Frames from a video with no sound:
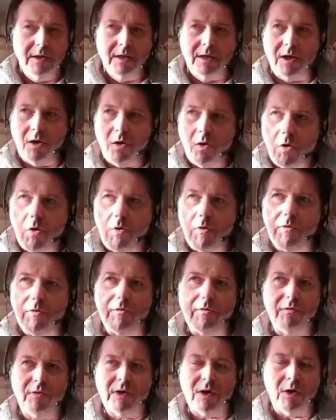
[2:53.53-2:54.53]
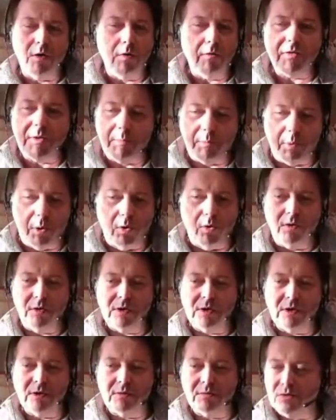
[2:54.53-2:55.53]
get off, get off the pot.
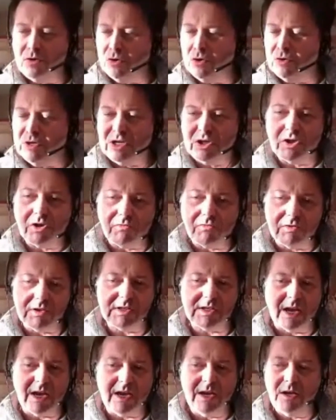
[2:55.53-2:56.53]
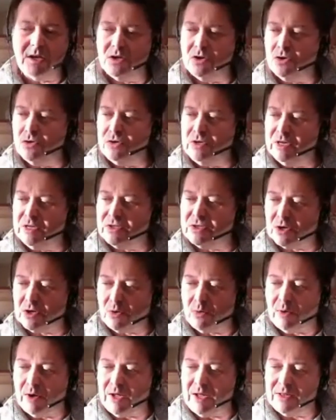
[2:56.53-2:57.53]
You know, you need to resign. You need to
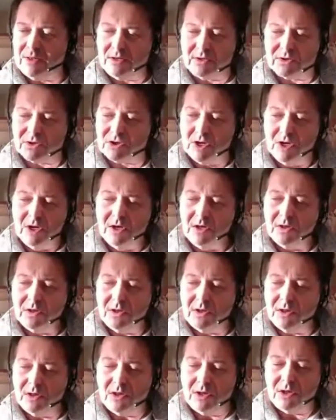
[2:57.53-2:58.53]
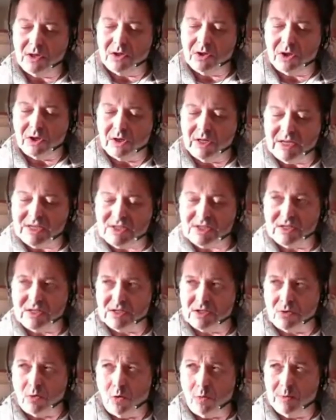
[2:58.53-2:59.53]
quit. And there's the list
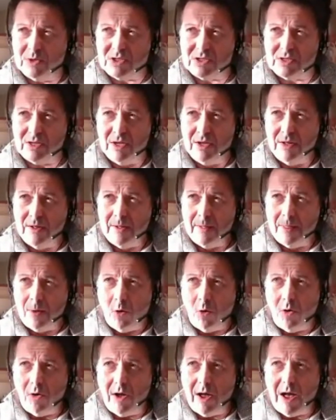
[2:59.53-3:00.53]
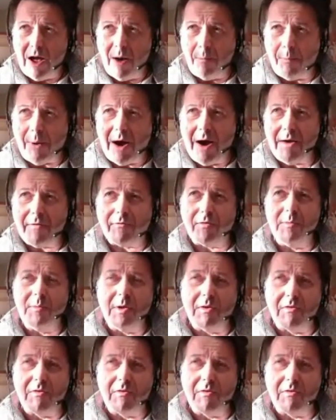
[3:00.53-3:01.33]
is almost apart from